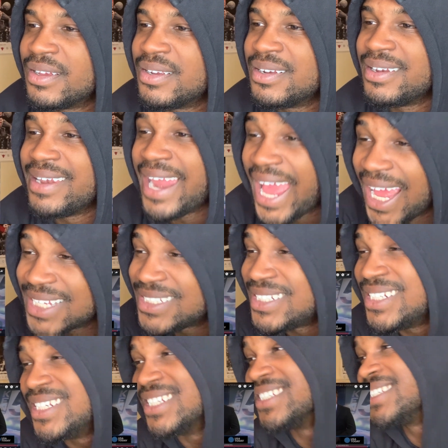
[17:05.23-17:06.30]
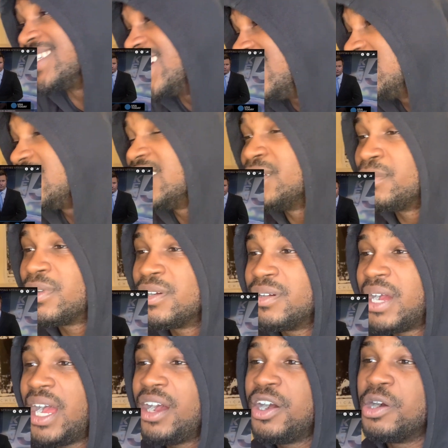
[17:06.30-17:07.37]
Nasty, disgusting, bro.
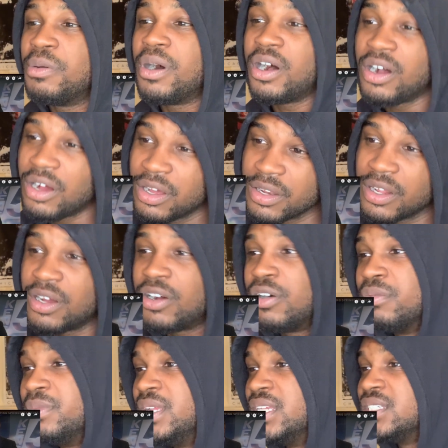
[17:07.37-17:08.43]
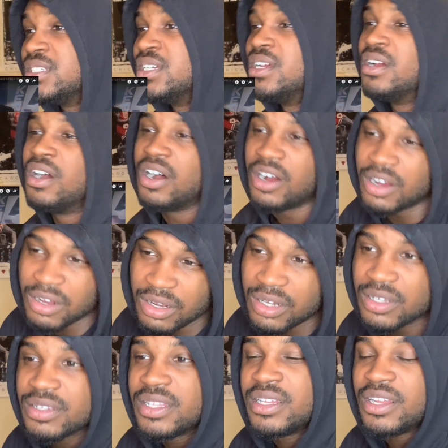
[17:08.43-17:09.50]
I hope all the homies,
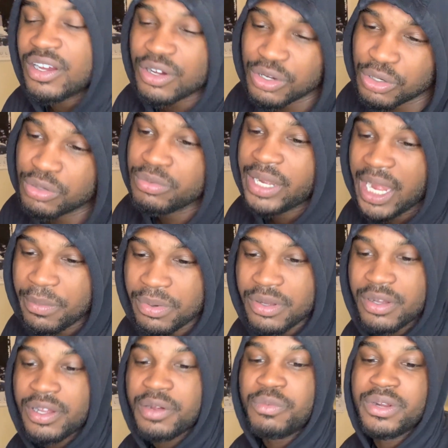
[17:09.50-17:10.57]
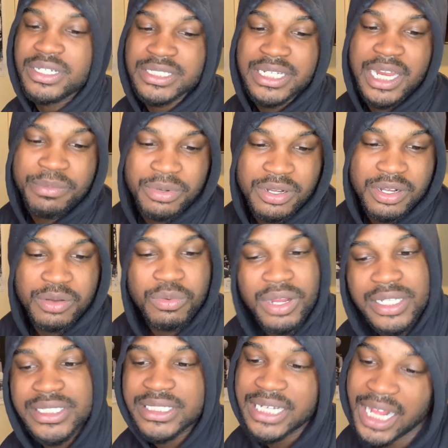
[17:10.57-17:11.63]
all the whole neighborhood, where's the neighborhood
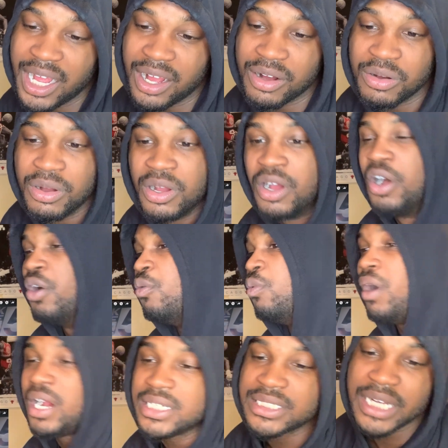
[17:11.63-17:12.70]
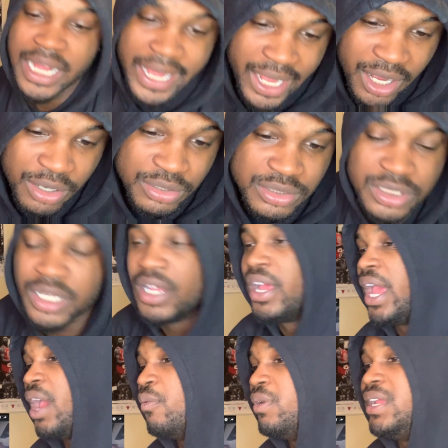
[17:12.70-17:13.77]
watch now? Watch the house,
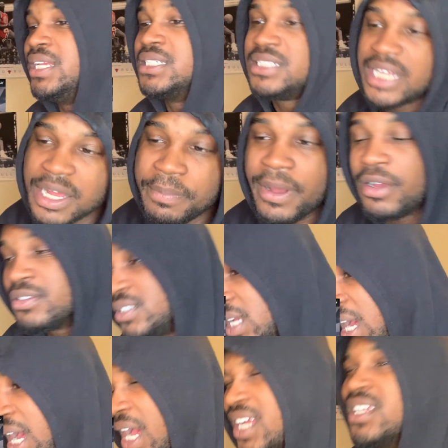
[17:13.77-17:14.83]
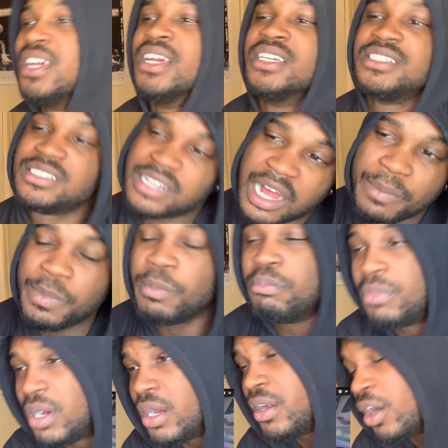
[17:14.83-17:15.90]
and when he step outside, stomp a
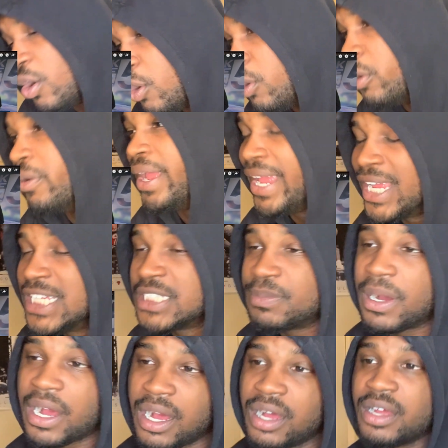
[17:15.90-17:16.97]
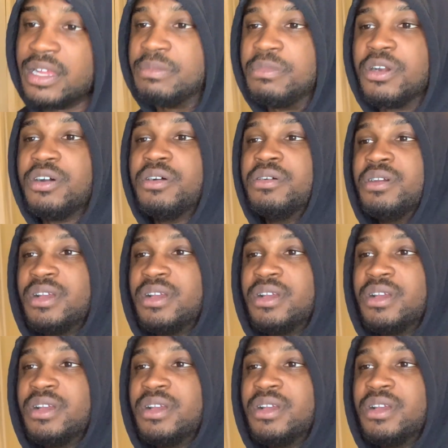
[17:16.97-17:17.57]
mud hole in his behind, bro.